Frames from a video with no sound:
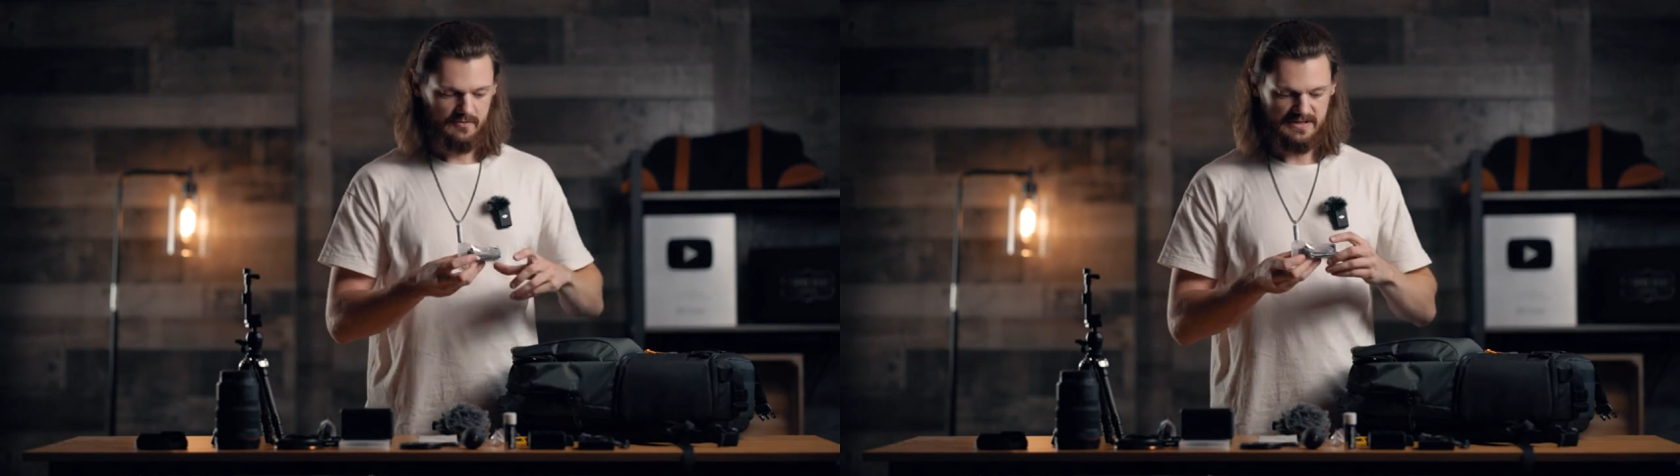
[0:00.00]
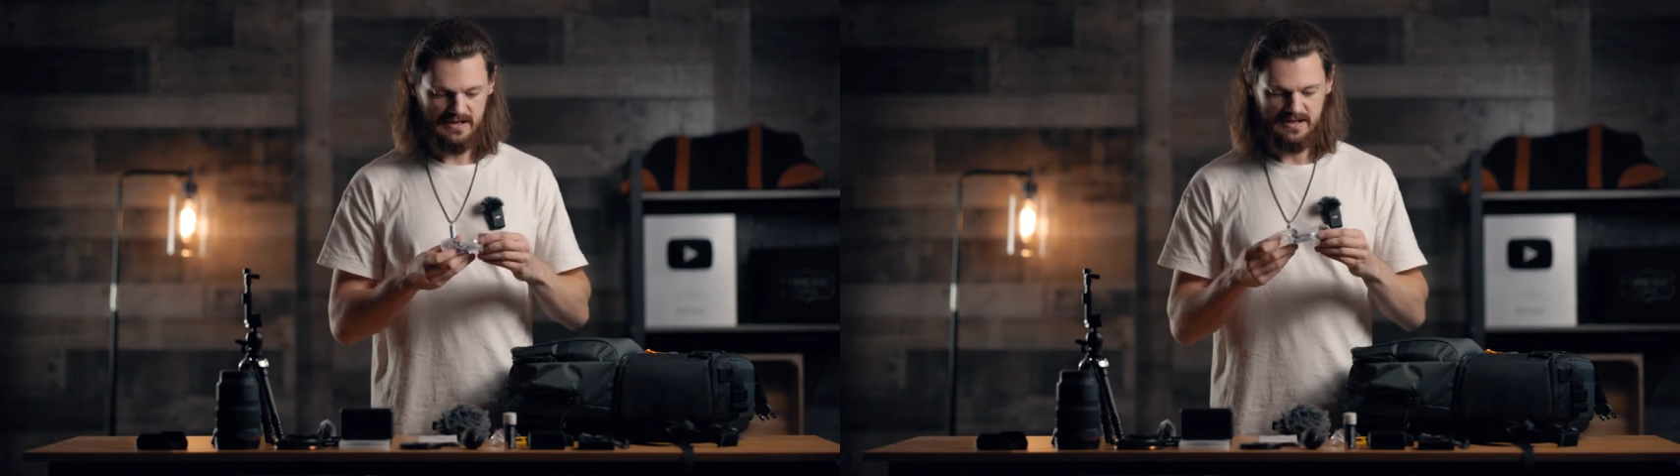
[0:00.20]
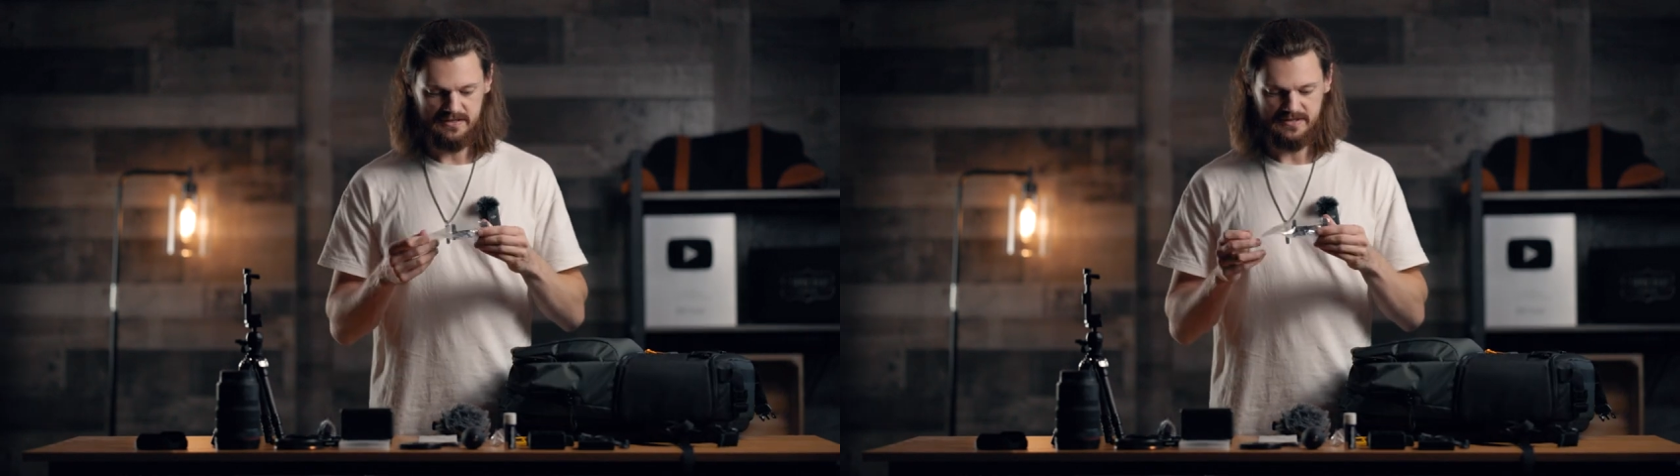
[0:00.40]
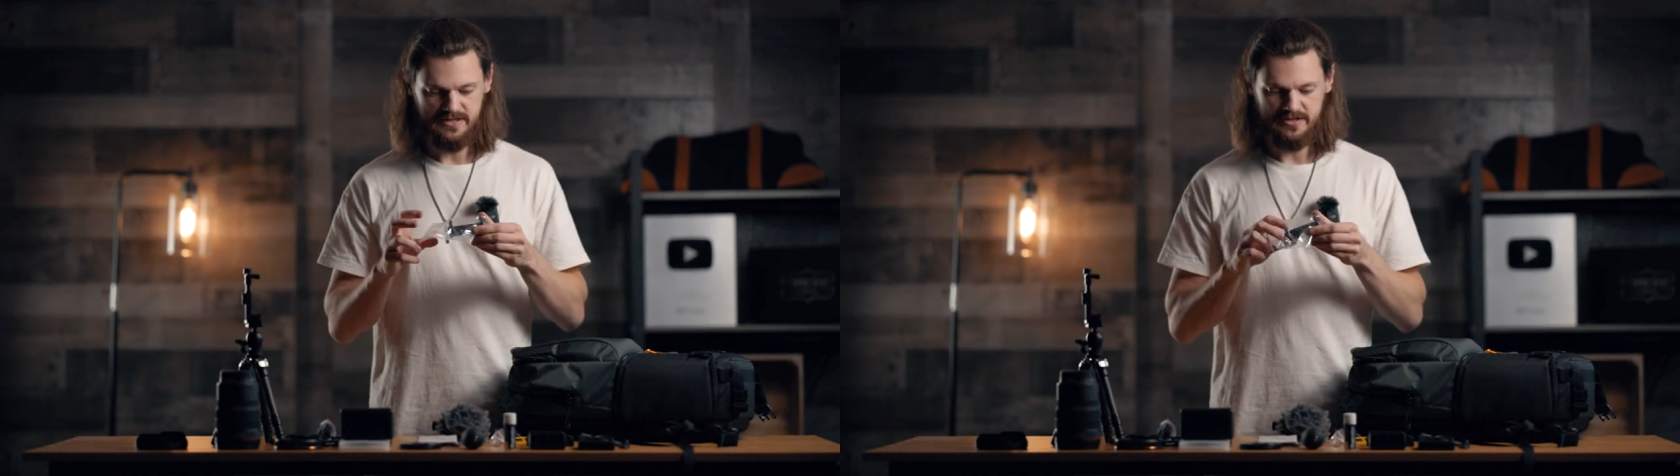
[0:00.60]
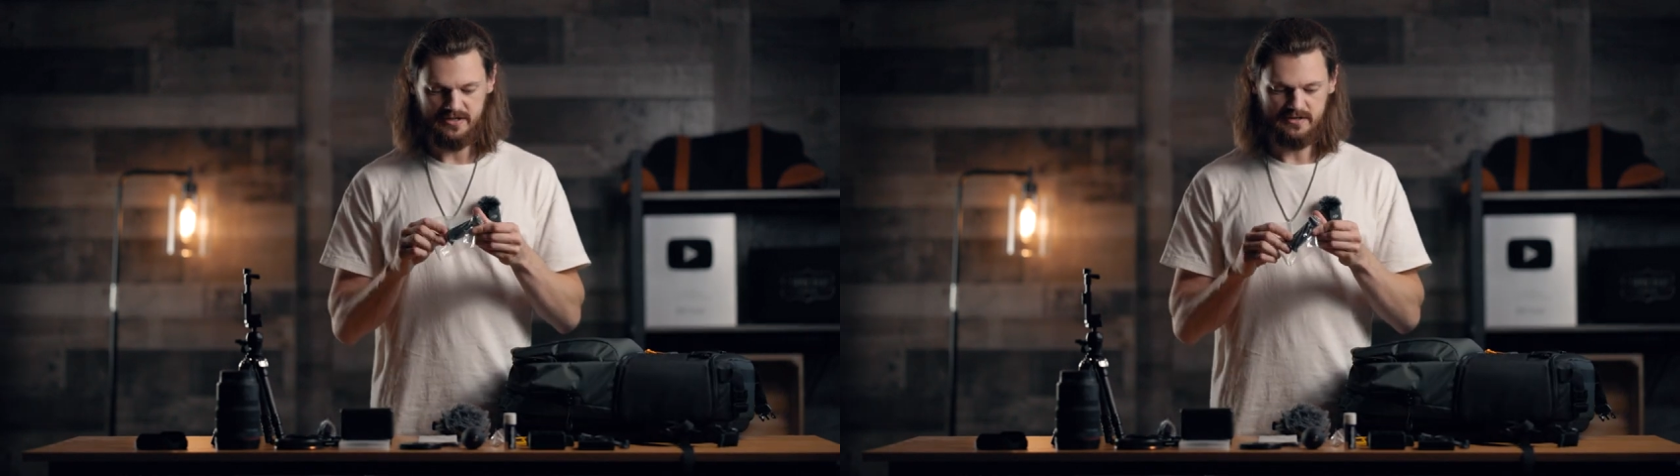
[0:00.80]
we got
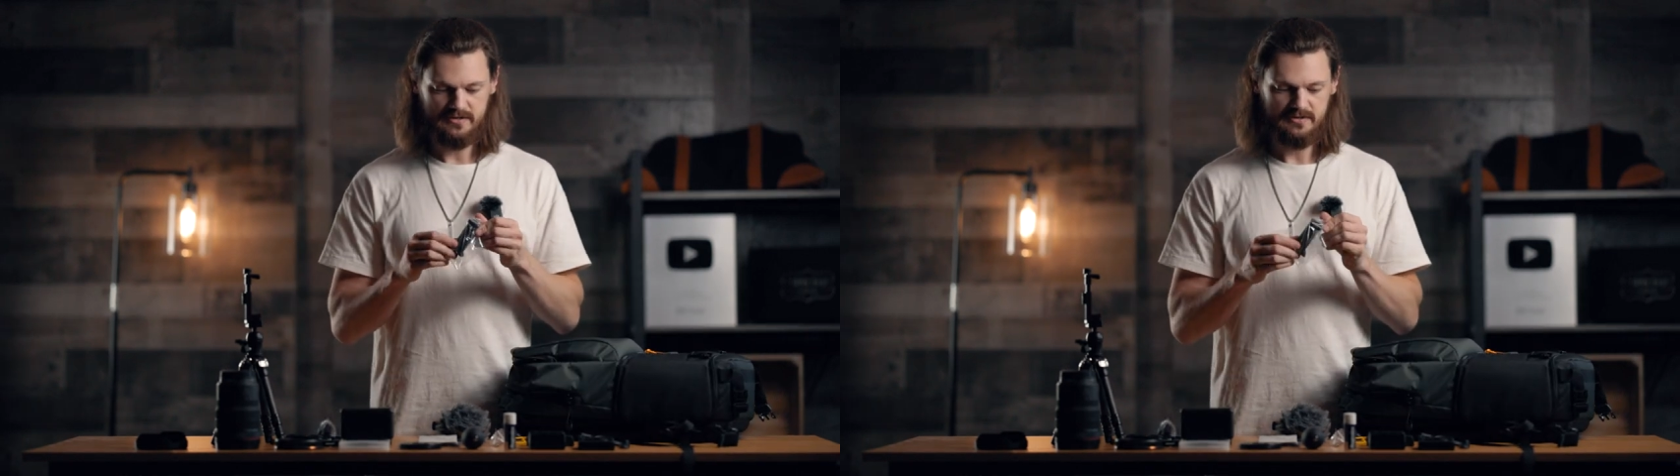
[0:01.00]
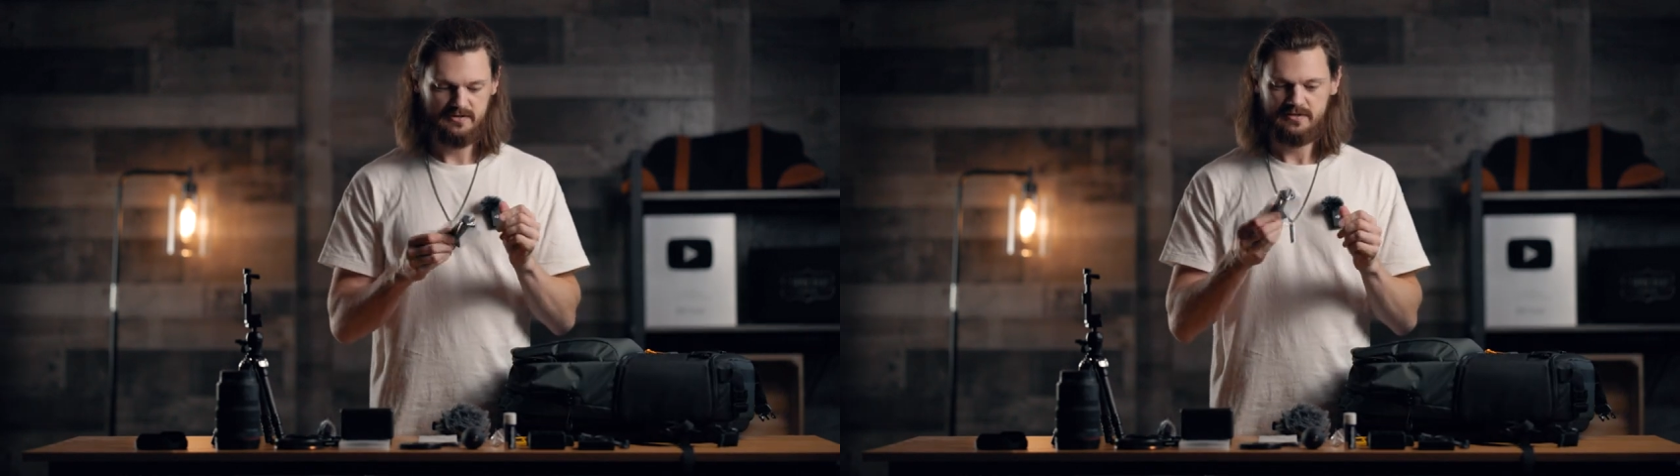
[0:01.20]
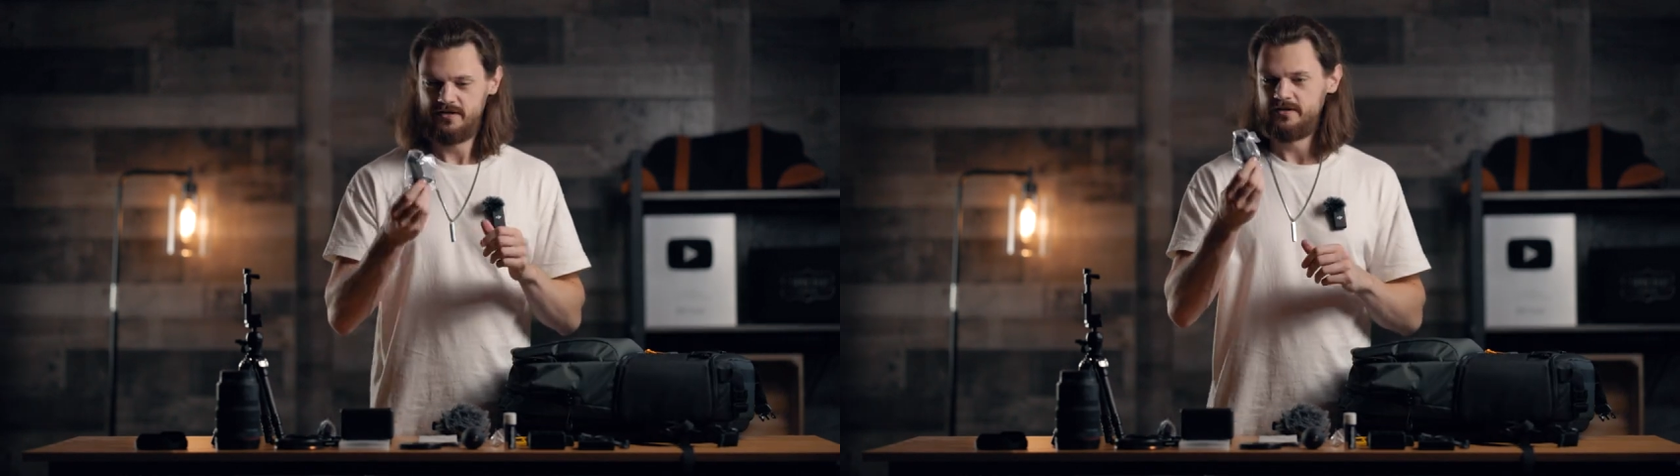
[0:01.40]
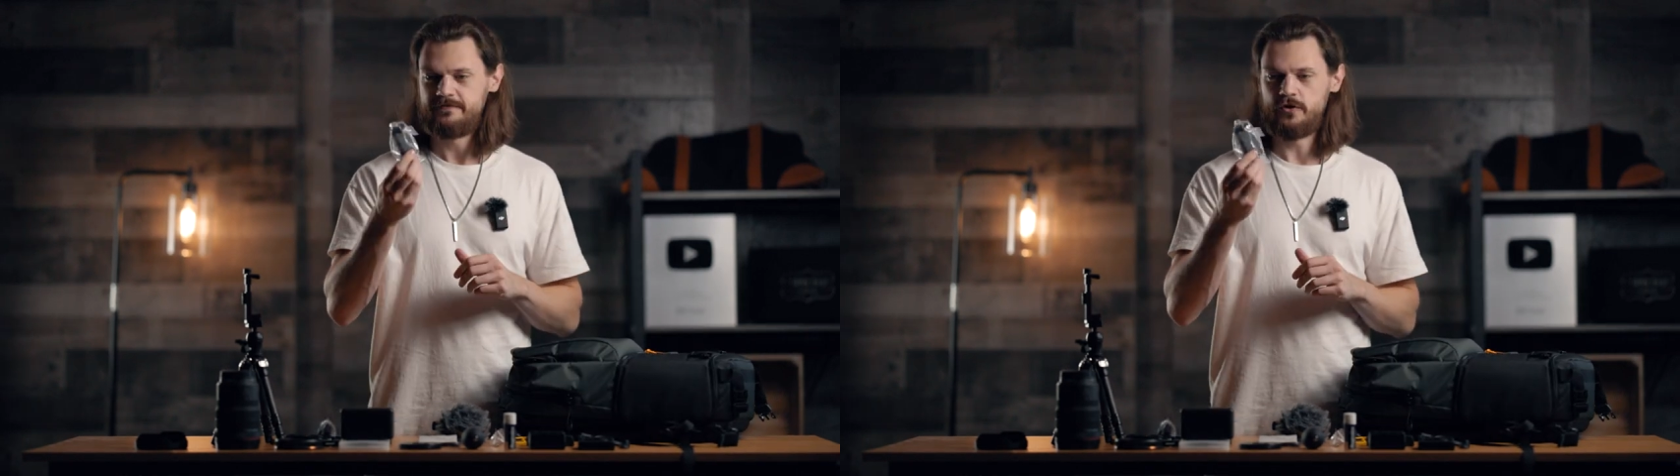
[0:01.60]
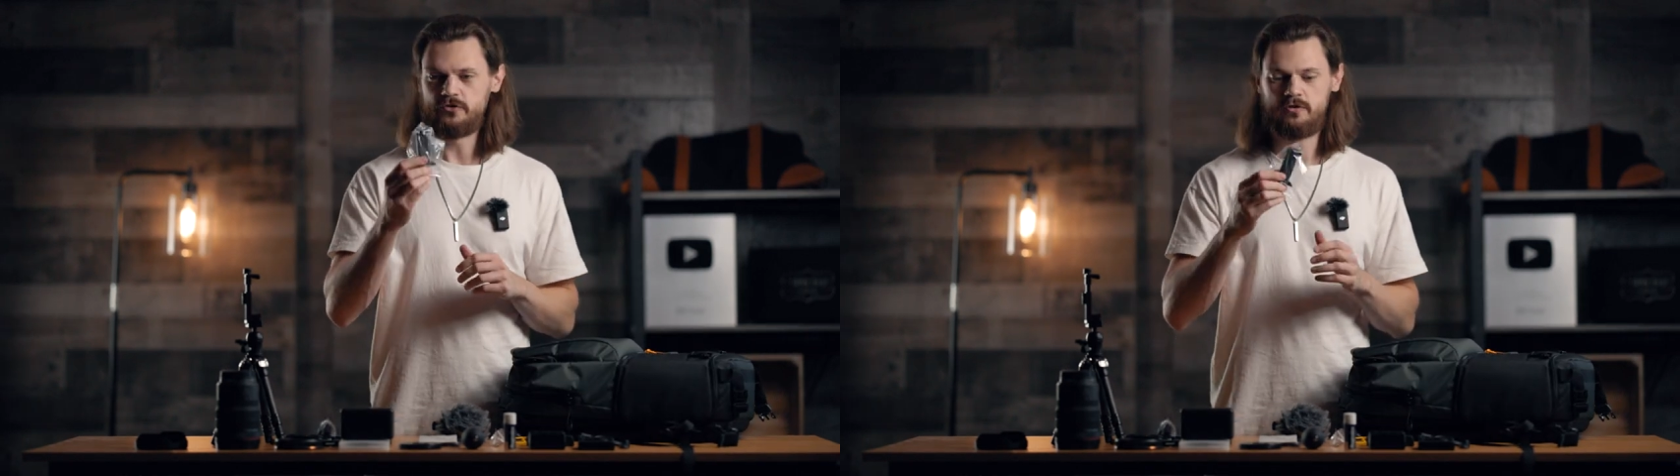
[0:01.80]
another
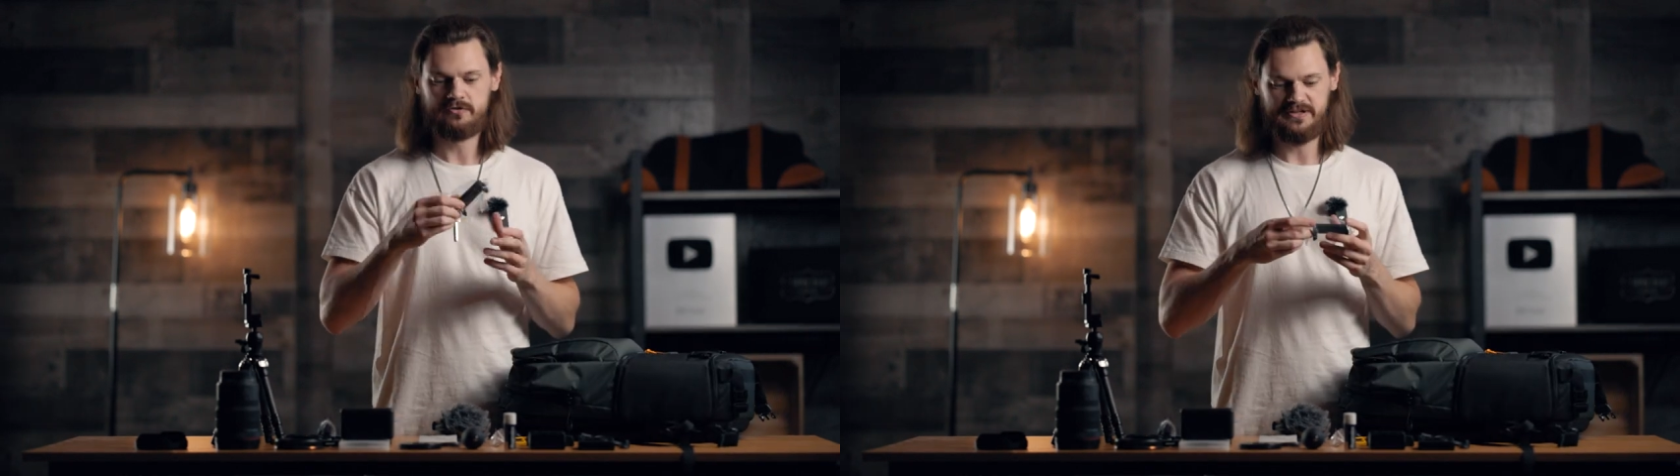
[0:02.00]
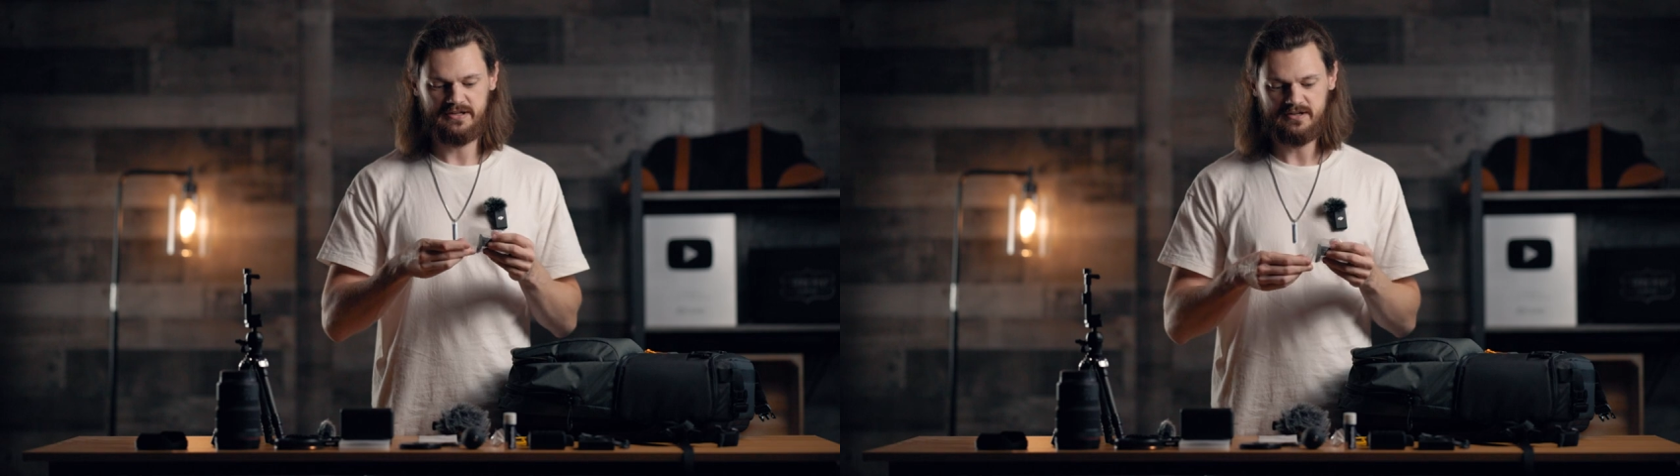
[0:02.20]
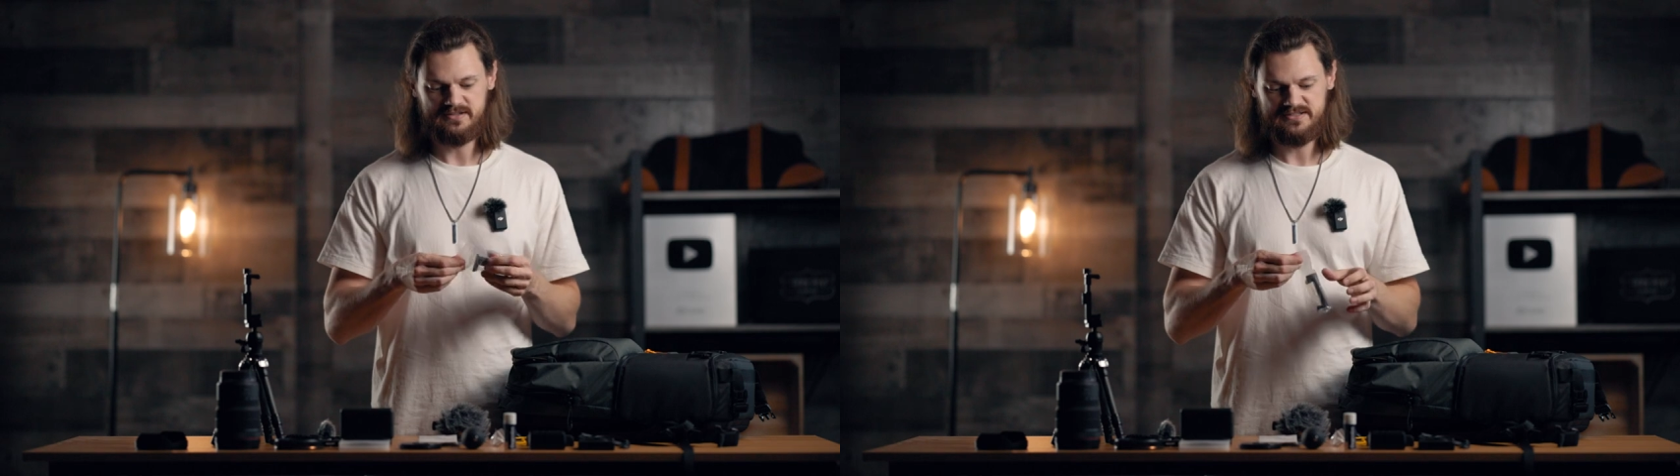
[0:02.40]
phone holder here.